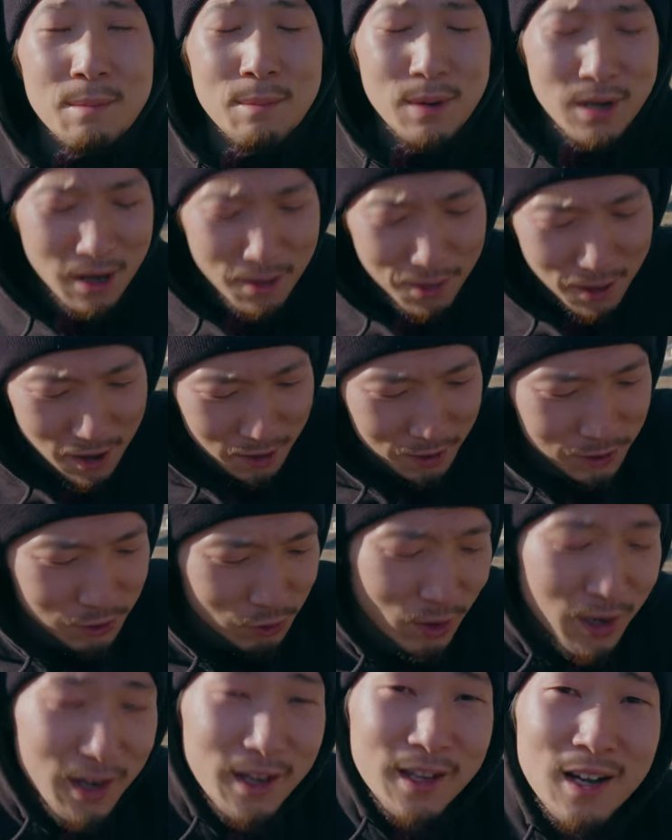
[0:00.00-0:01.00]
But I thought
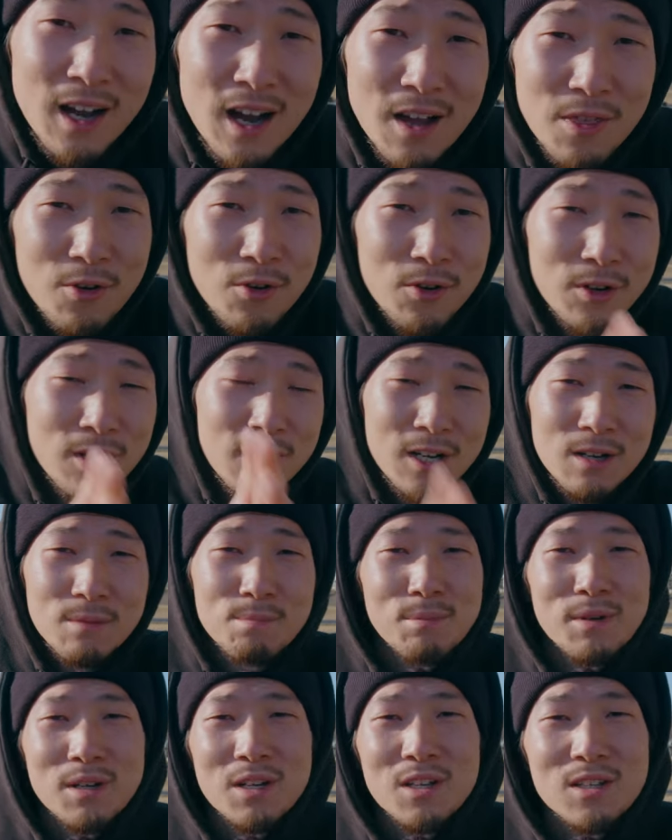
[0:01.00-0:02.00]
trying other
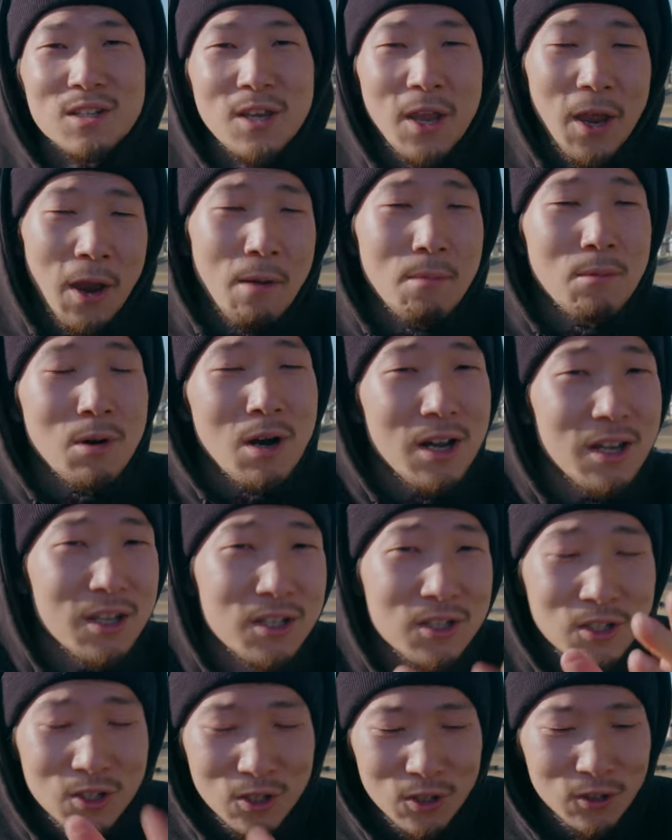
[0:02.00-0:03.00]
companies' camera
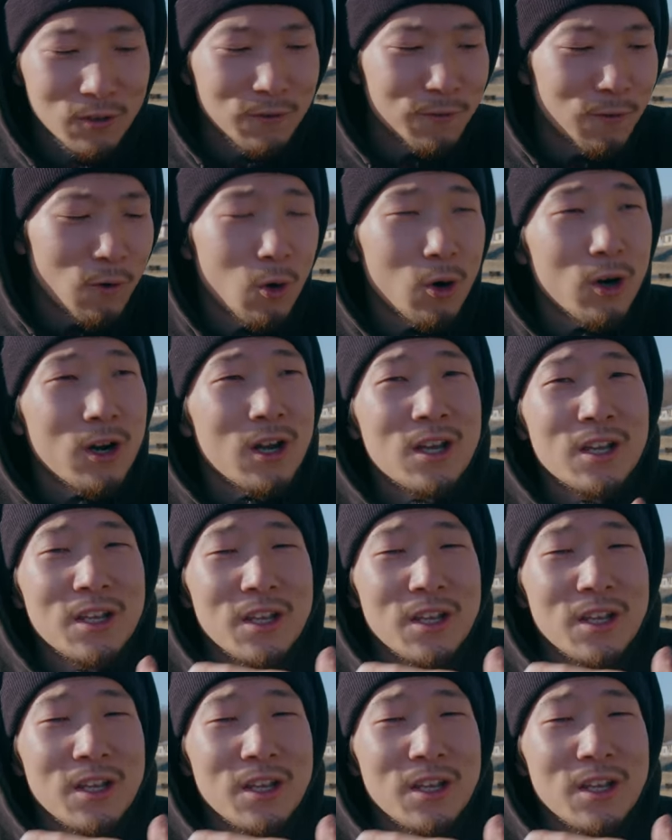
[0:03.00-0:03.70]
is good for